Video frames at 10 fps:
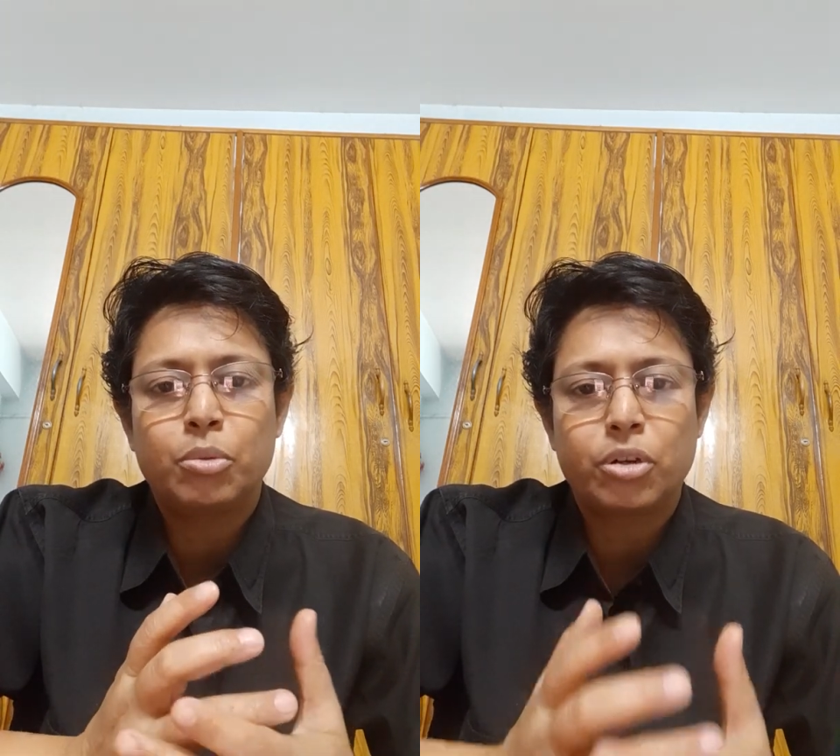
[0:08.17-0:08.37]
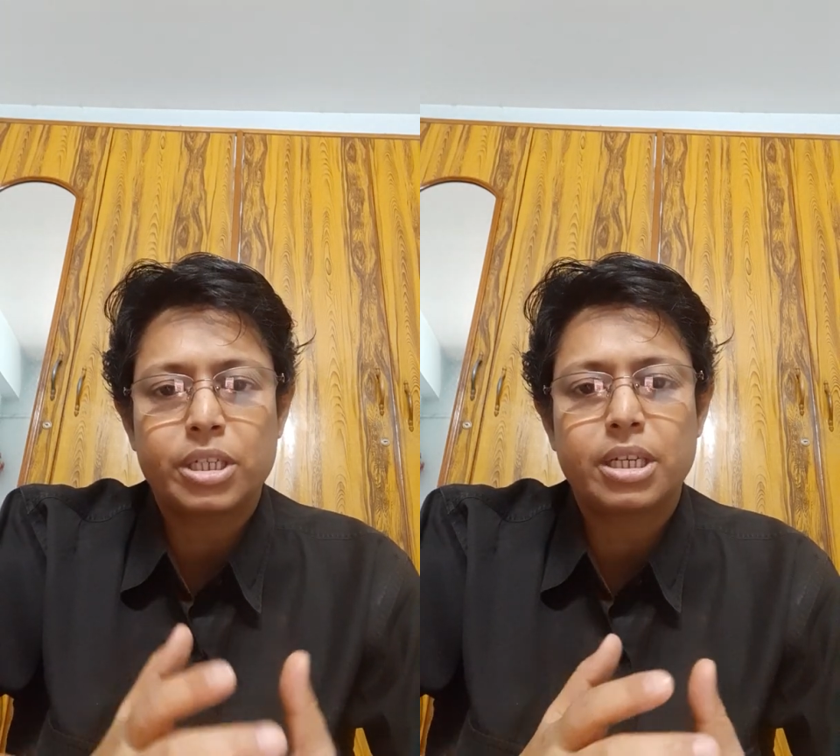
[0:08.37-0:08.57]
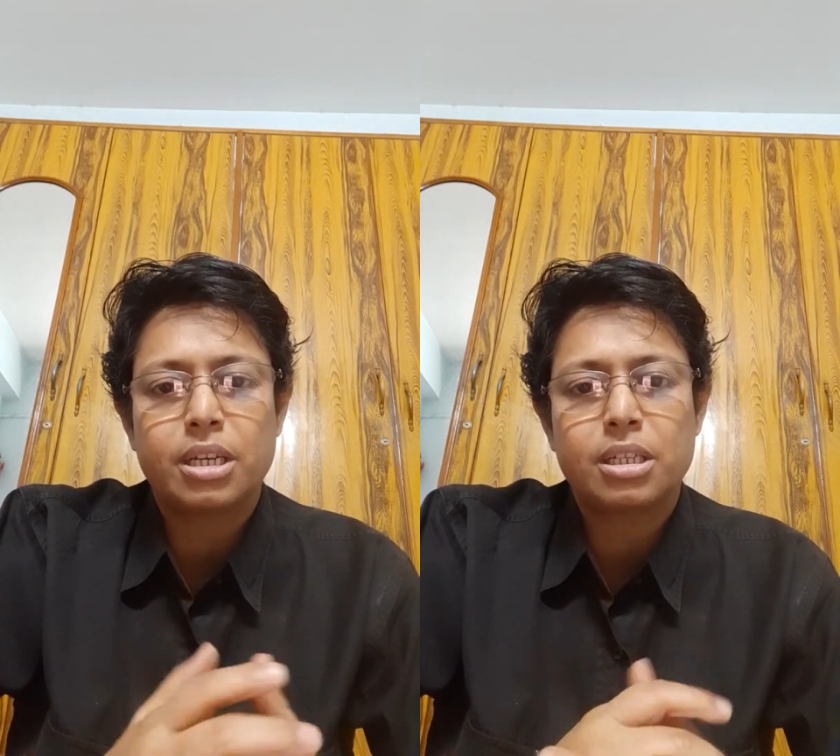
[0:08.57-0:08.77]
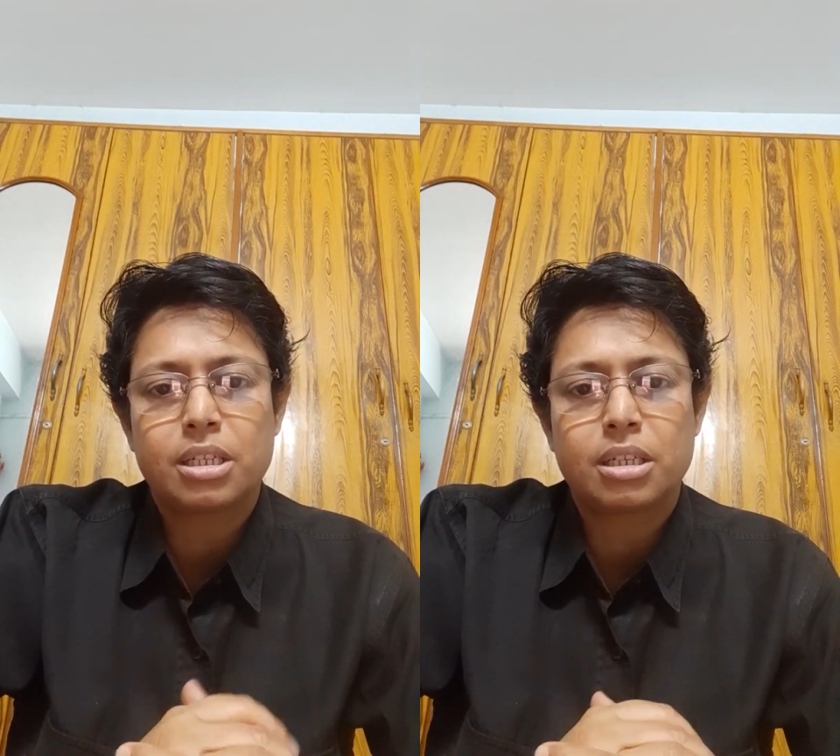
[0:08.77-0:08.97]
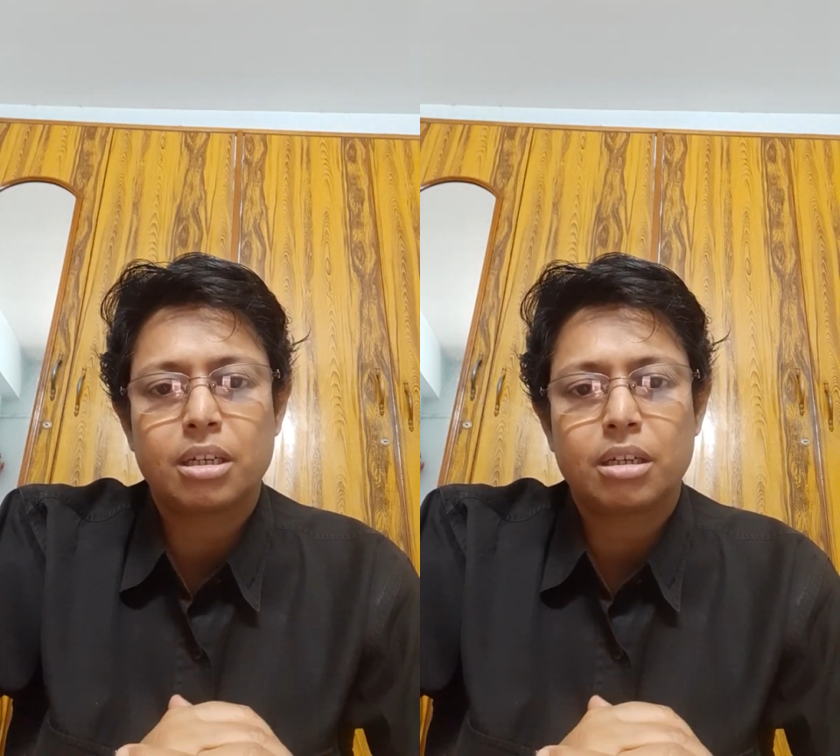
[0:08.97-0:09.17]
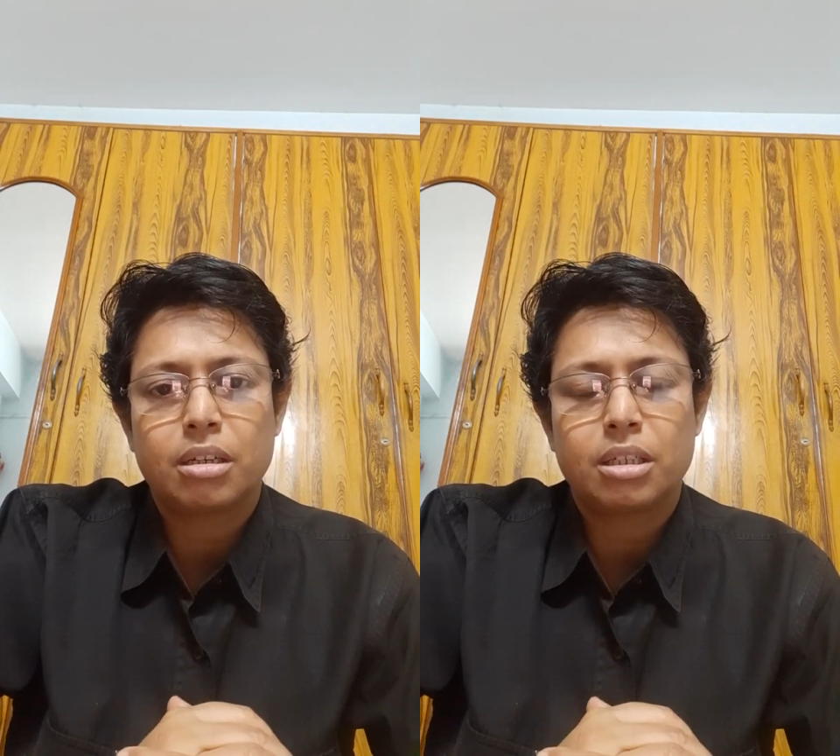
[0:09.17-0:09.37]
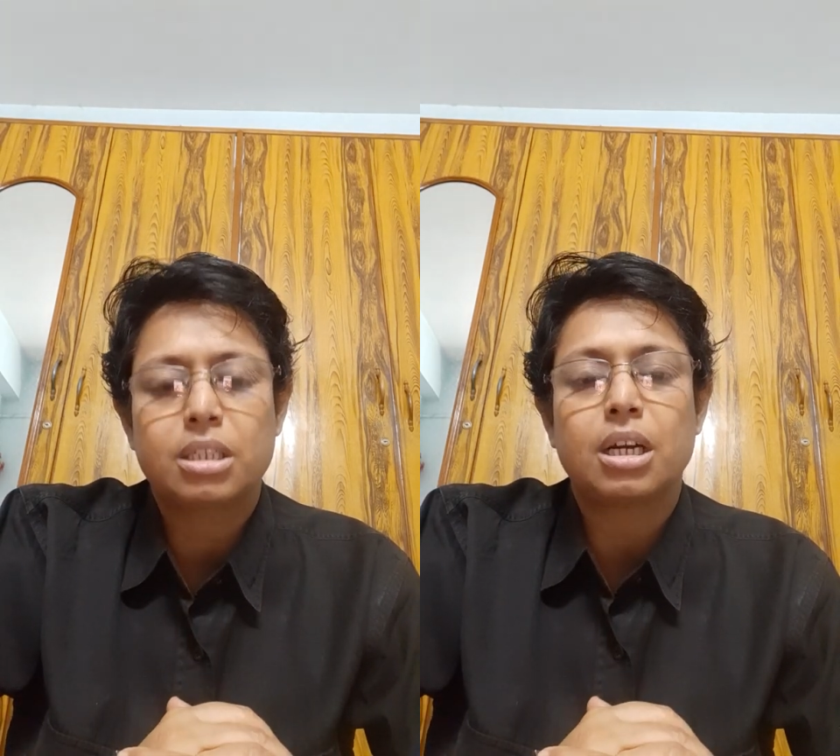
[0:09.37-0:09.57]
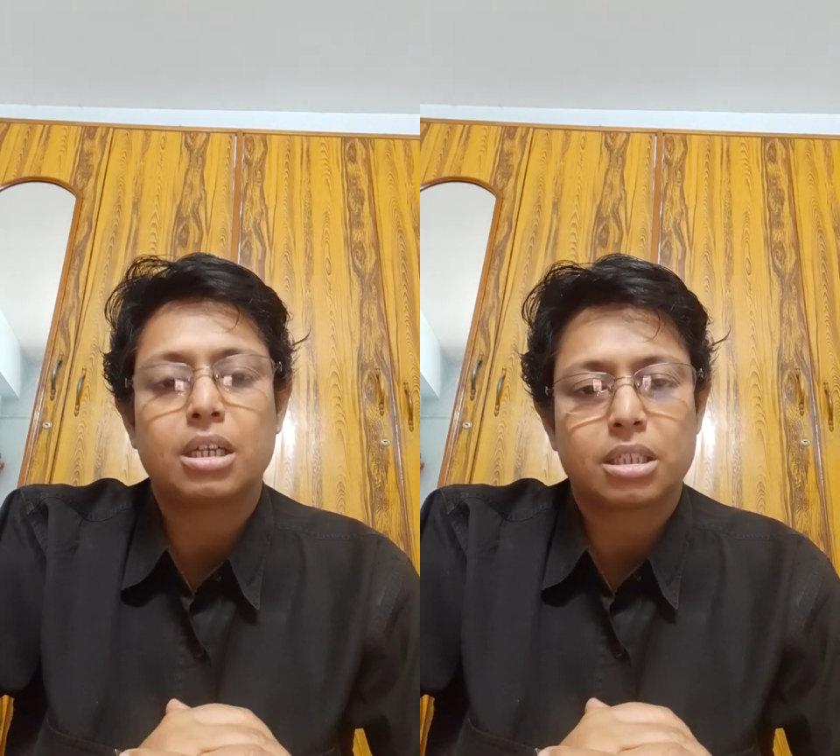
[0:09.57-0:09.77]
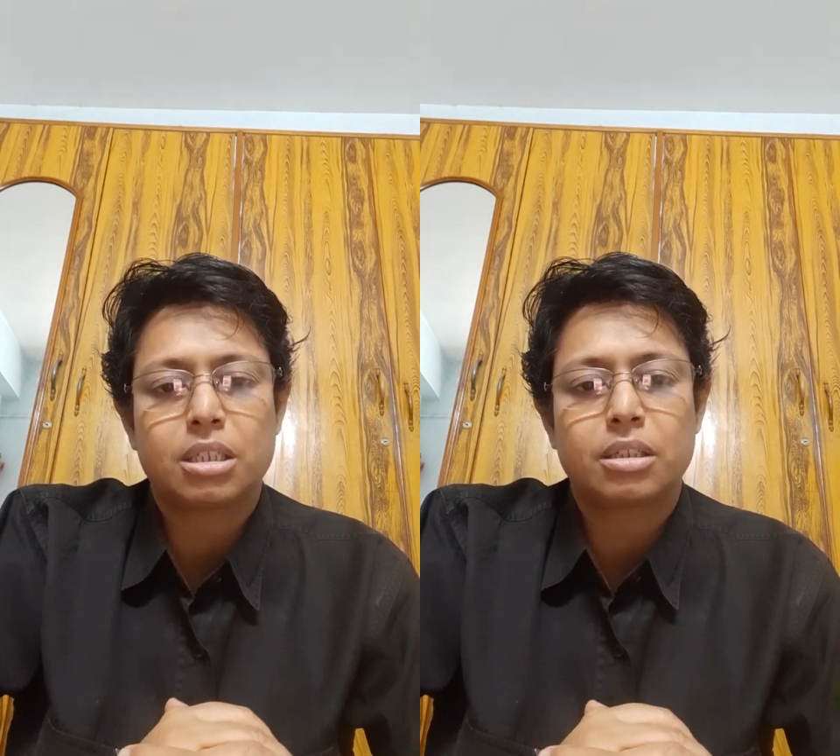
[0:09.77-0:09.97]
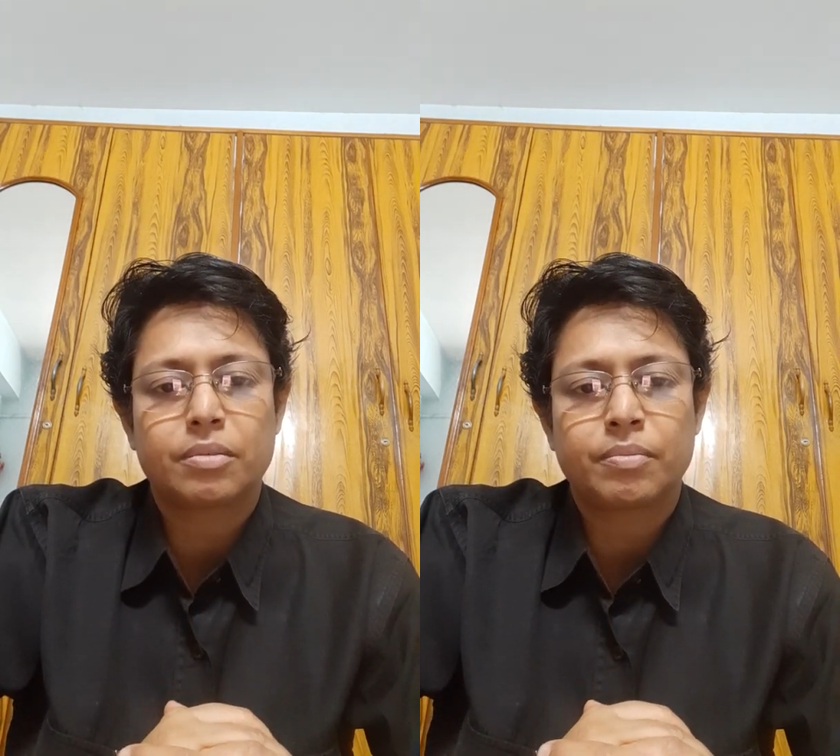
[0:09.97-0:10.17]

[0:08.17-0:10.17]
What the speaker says: process starts,